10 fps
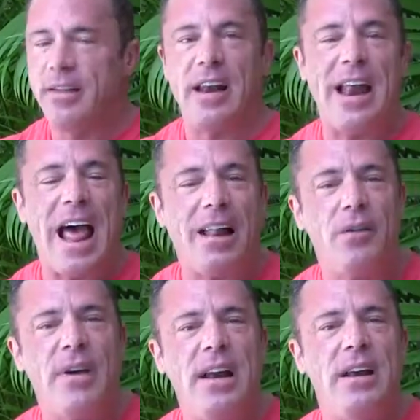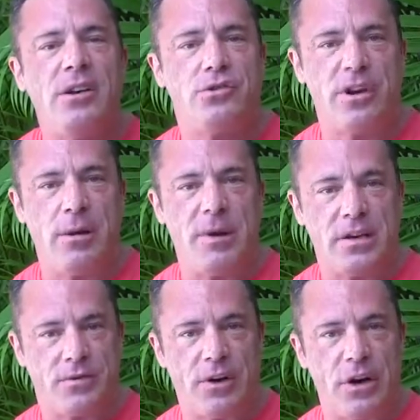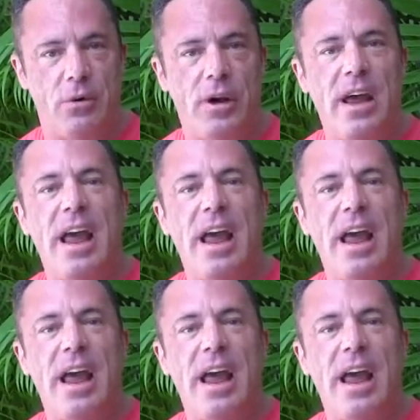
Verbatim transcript: then Elevate Extreme is for you.